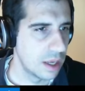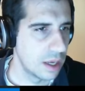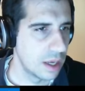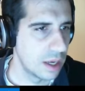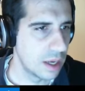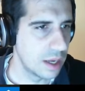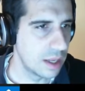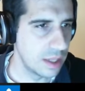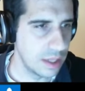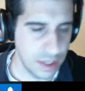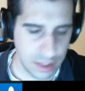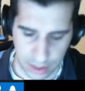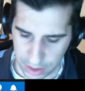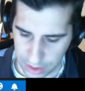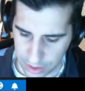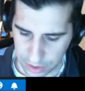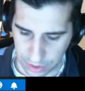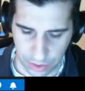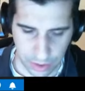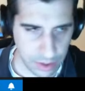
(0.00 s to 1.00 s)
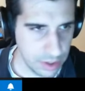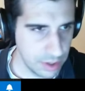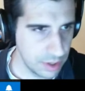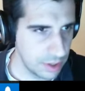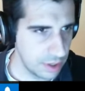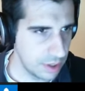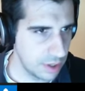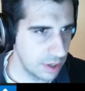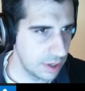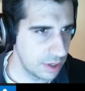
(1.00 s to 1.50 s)
Okay, these are
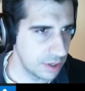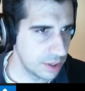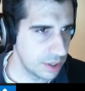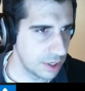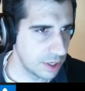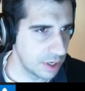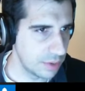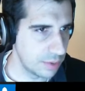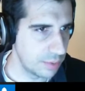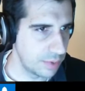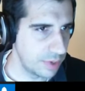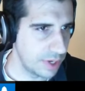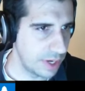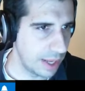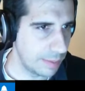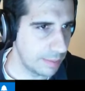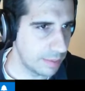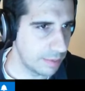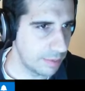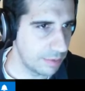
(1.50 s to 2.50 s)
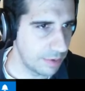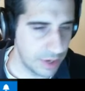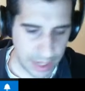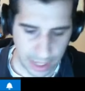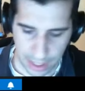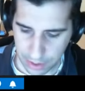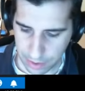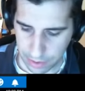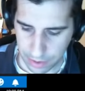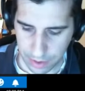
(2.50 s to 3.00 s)
gonna rename them for
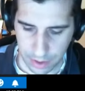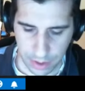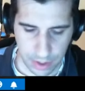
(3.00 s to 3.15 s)
now.